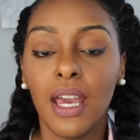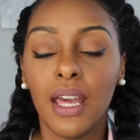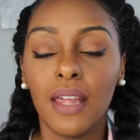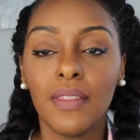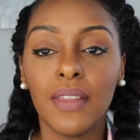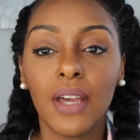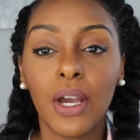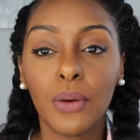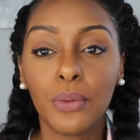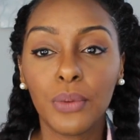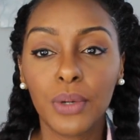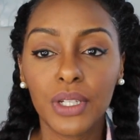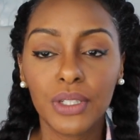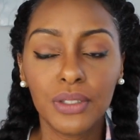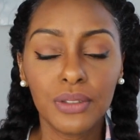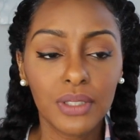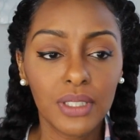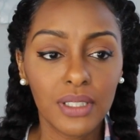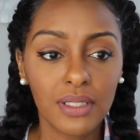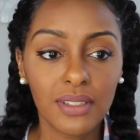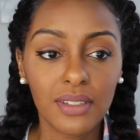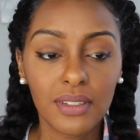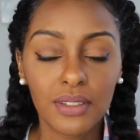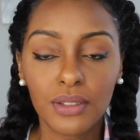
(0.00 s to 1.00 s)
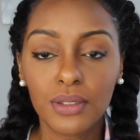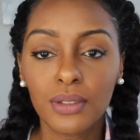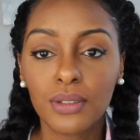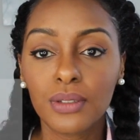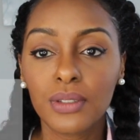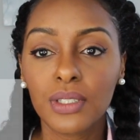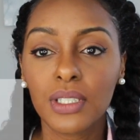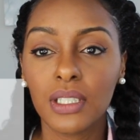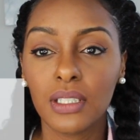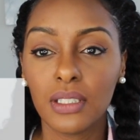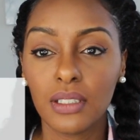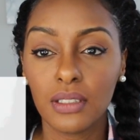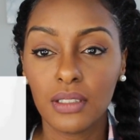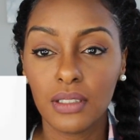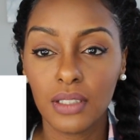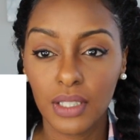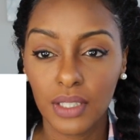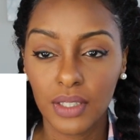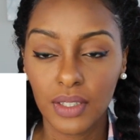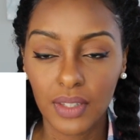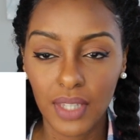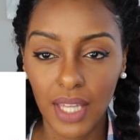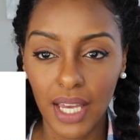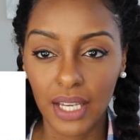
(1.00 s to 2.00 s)
And that way you can still get
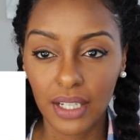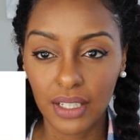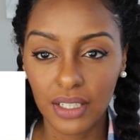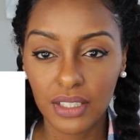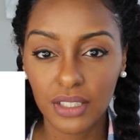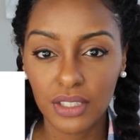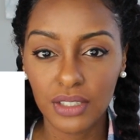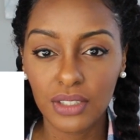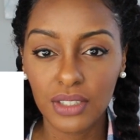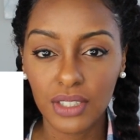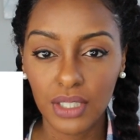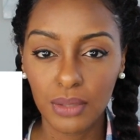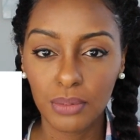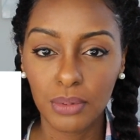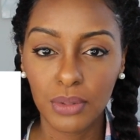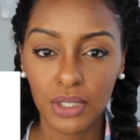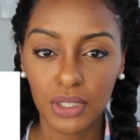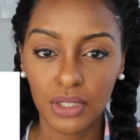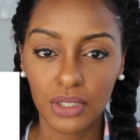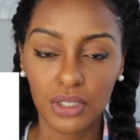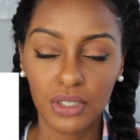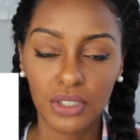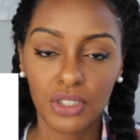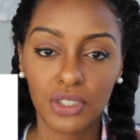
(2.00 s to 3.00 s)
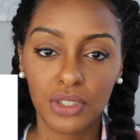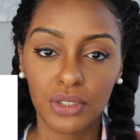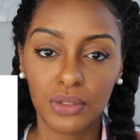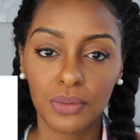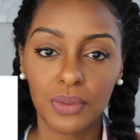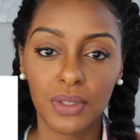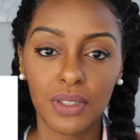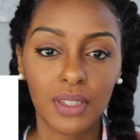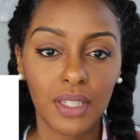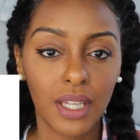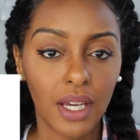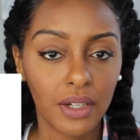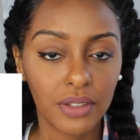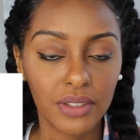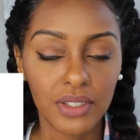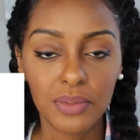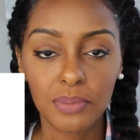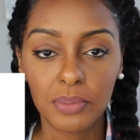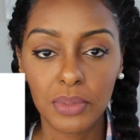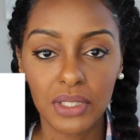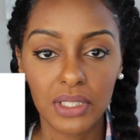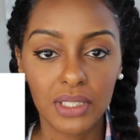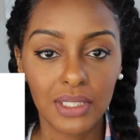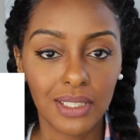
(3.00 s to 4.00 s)
that good deep condition without
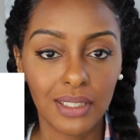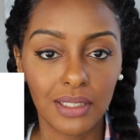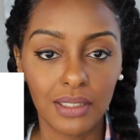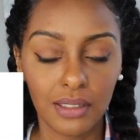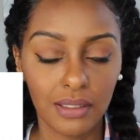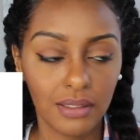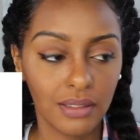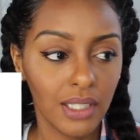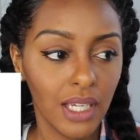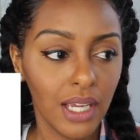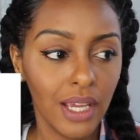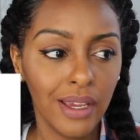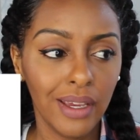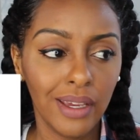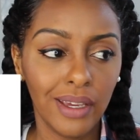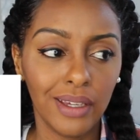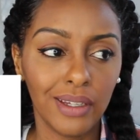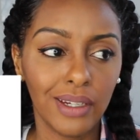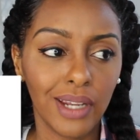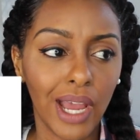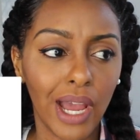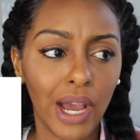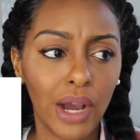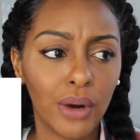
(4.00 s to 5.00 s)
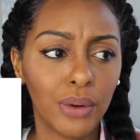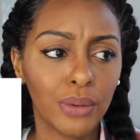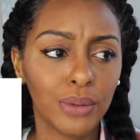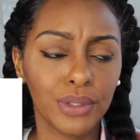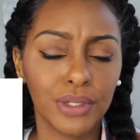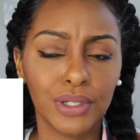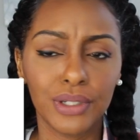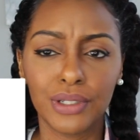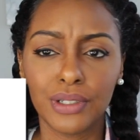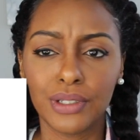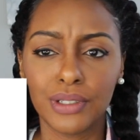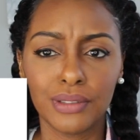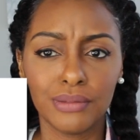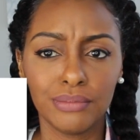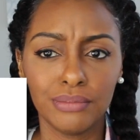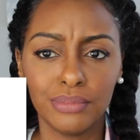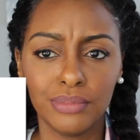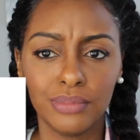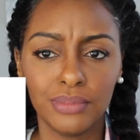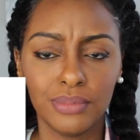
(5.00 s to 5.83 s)
spending an hour,